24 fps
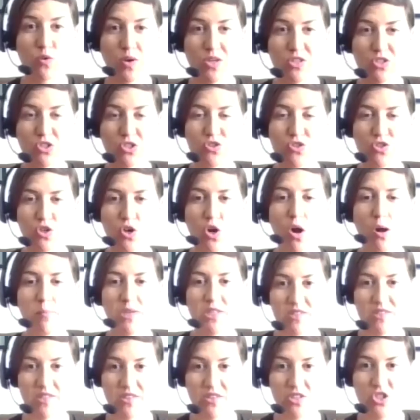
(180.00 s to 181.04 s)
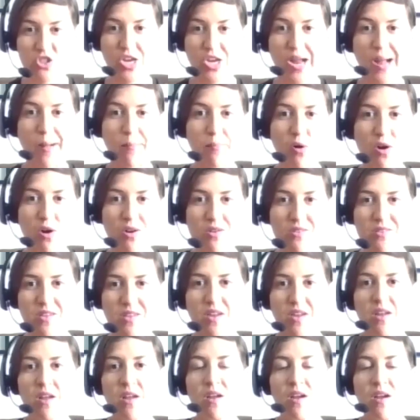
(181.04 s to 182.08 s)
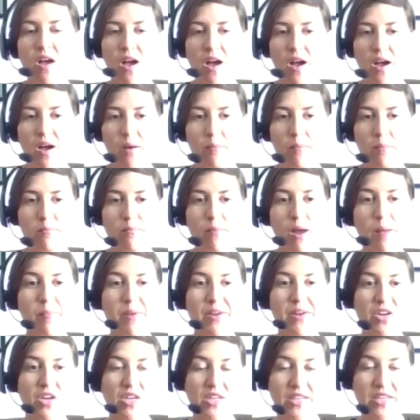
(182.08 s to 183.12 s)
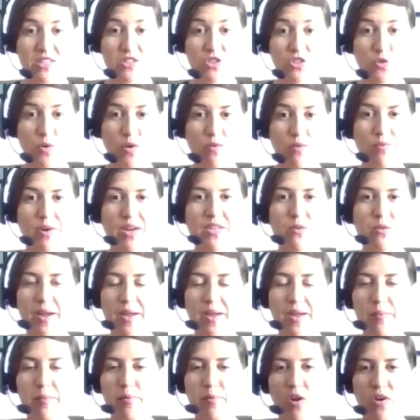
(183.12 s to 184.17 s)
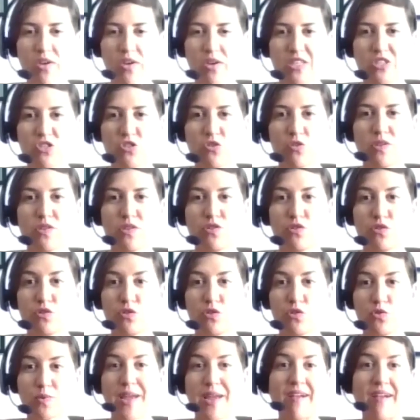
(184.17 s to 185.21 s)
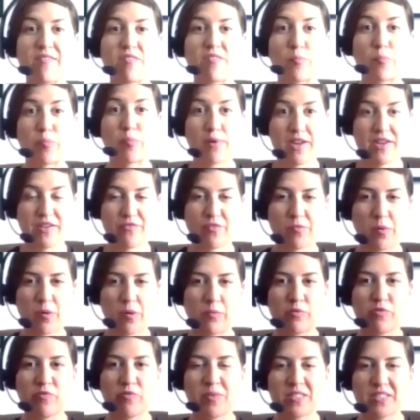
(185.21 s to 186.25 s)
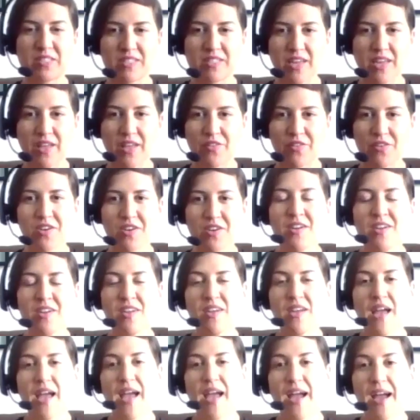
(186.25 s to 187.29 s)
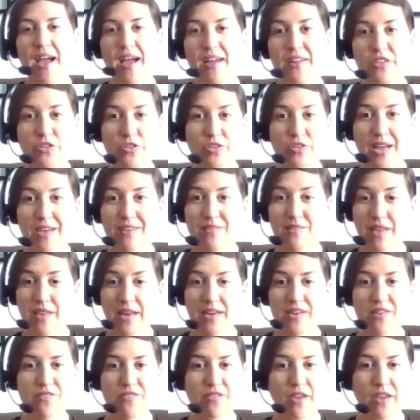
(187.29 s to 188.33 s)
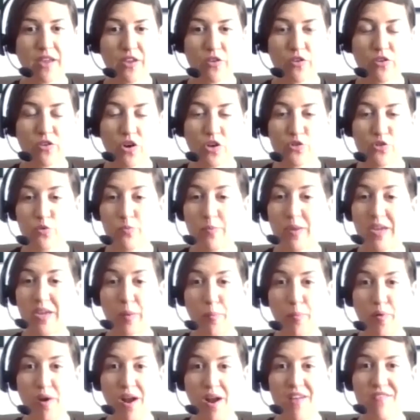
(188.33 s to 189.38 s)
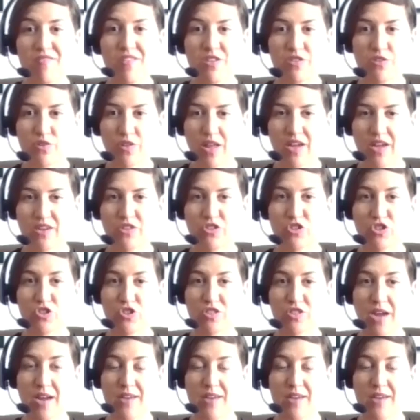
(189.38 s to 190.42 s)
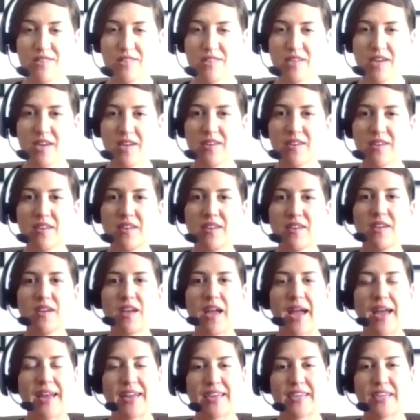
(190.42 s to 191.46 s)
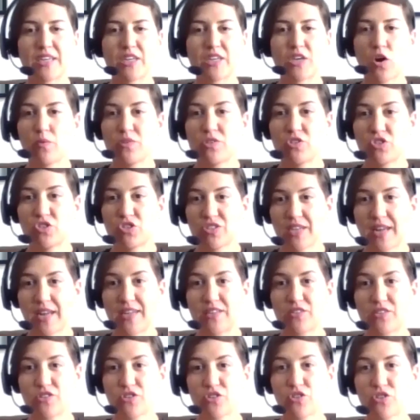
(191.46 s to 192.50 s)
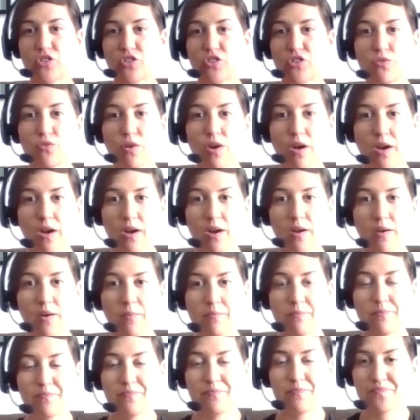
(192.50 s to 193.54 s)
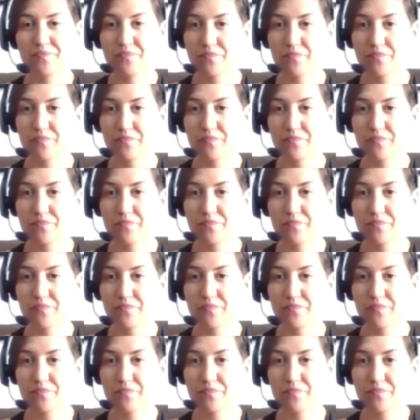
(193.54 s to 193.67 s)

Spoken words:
questions or comments in the chat box. I might not get to it right away, but I'll get to it as soon as we have a break from our movement together. And you can ask anything. You can also make it private so that just I see it, and I can always just answer you, and